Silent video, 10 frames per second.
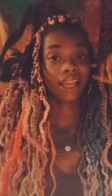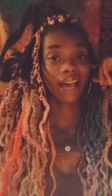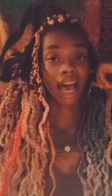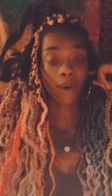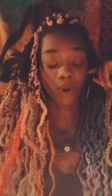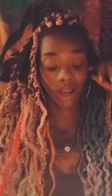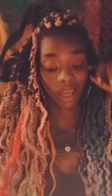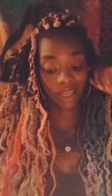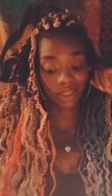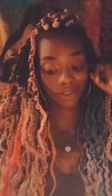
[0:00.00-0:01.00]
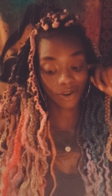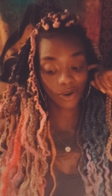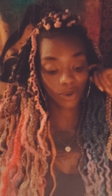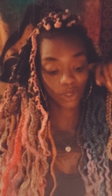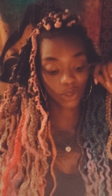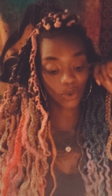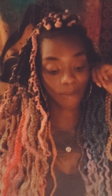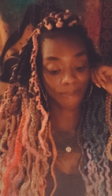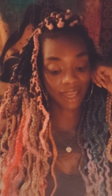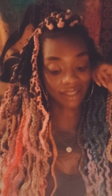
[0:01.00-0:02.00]
I will aid those who will
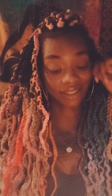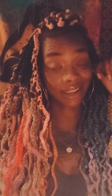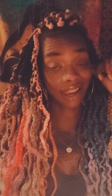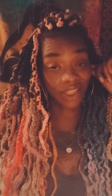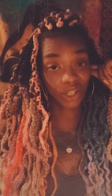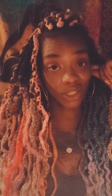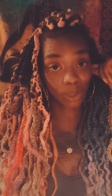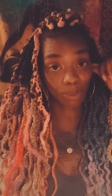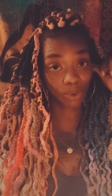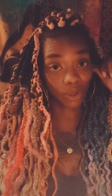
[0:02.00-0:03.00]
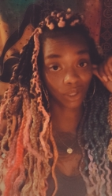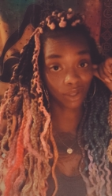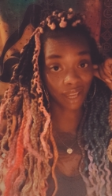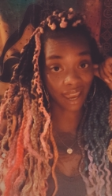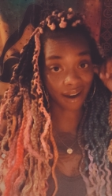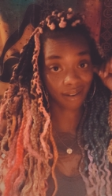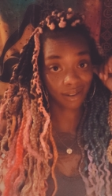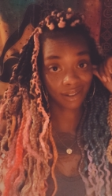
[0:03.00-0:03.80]
band together to pull you down.